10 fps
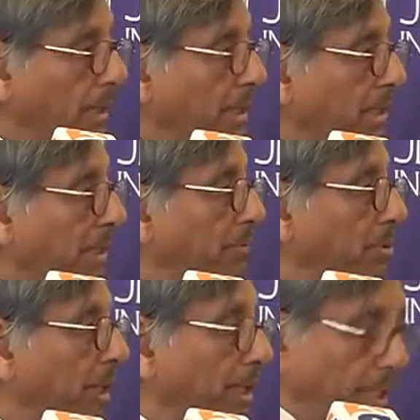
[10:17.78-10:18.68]
The attempt
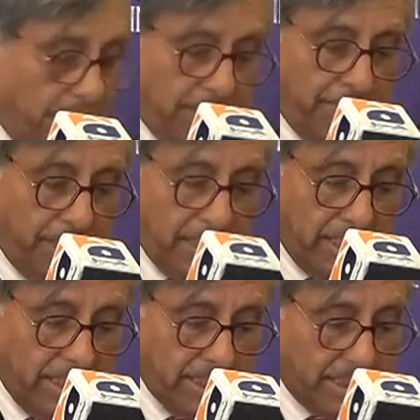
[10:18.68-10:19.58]
to annex the
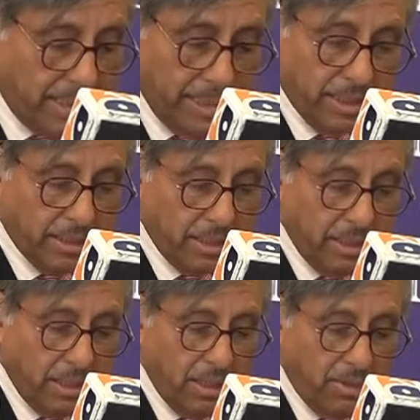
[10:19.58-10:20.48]
Maharaja state,
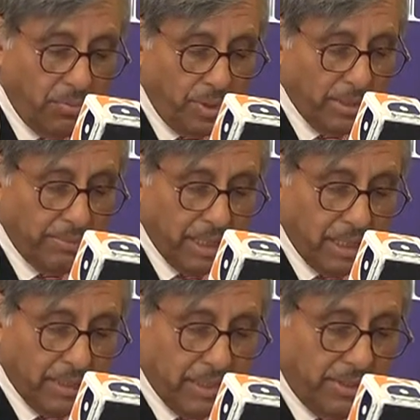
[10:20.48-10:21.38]
when the
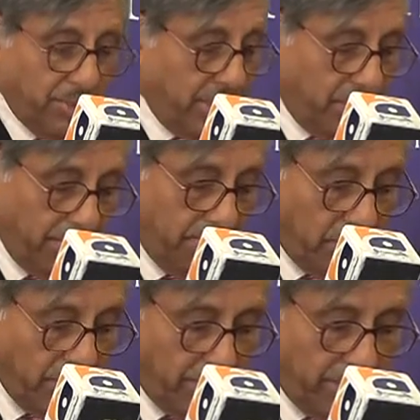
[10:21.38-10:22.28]
Maharaja and Sheikh
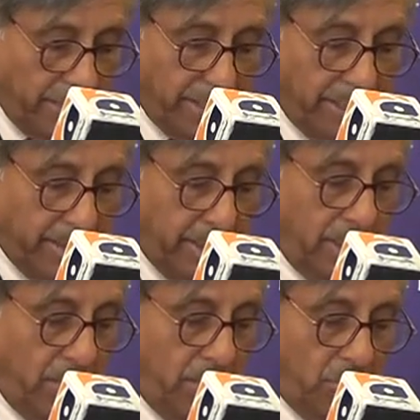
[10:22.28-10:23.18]
Abdullah were ready
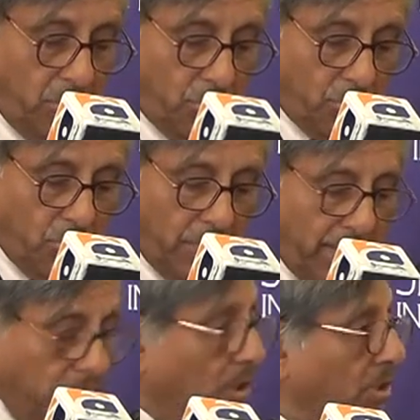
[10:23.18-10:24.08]
to throw
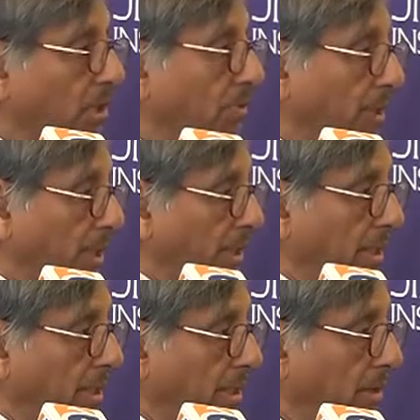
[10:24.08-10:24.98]
their lot in with
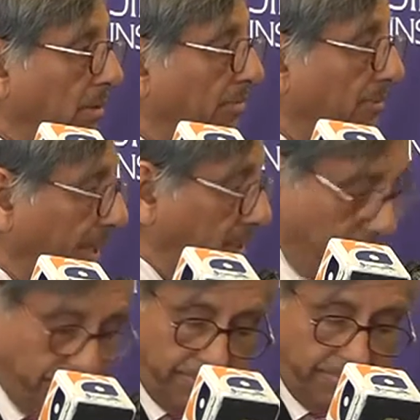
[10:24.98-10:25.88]
India, failed.
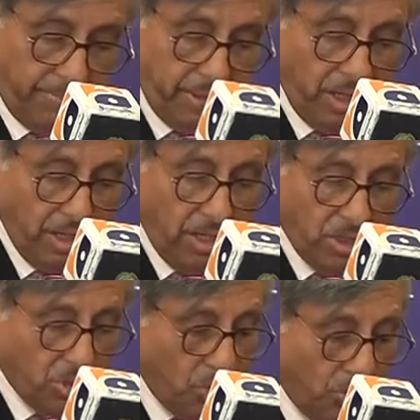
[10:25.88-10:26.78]

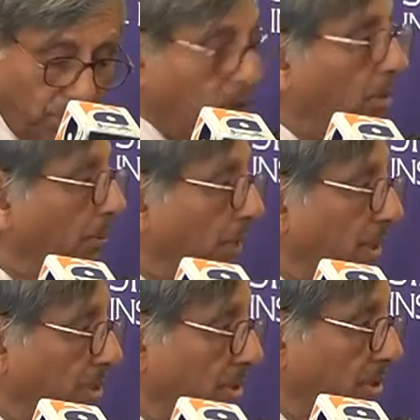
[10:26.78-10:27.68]
So did
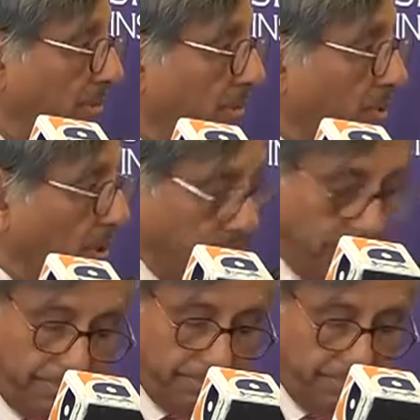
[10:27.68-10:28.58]
Operation Gibraltar.
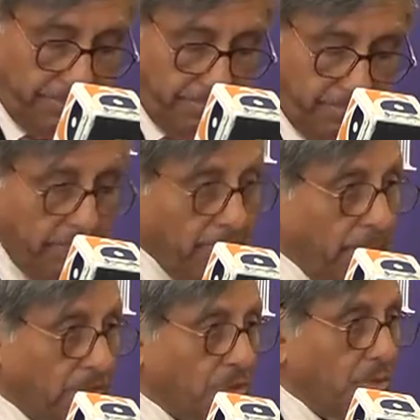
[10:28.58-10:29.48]

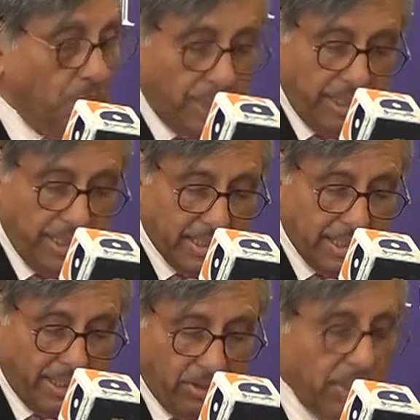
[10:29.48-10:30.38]
So did the
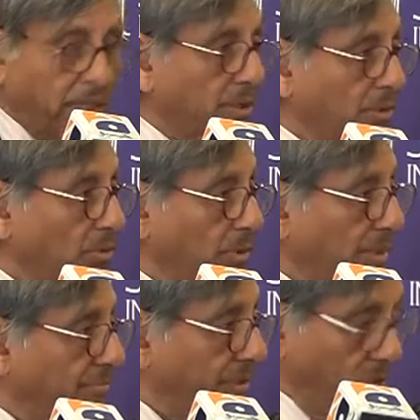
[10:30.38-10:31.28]
attack on Akhnoor
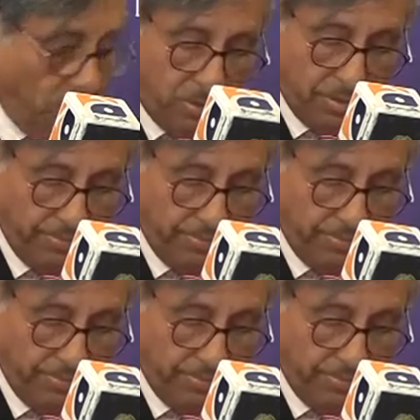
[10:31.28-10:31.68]
that followed.